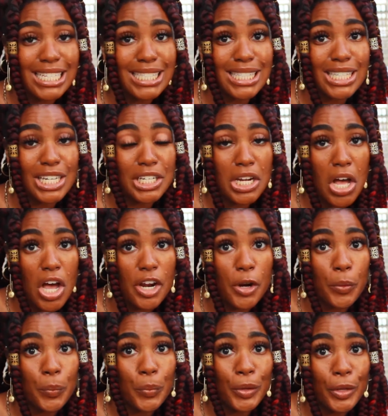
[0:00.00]
that's not
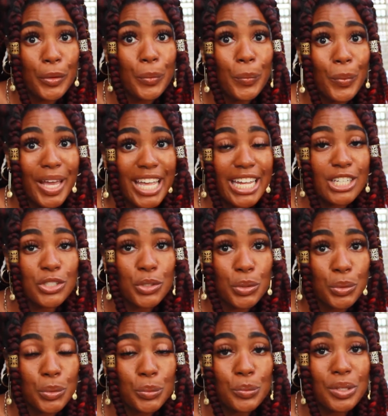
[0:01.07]
a real way to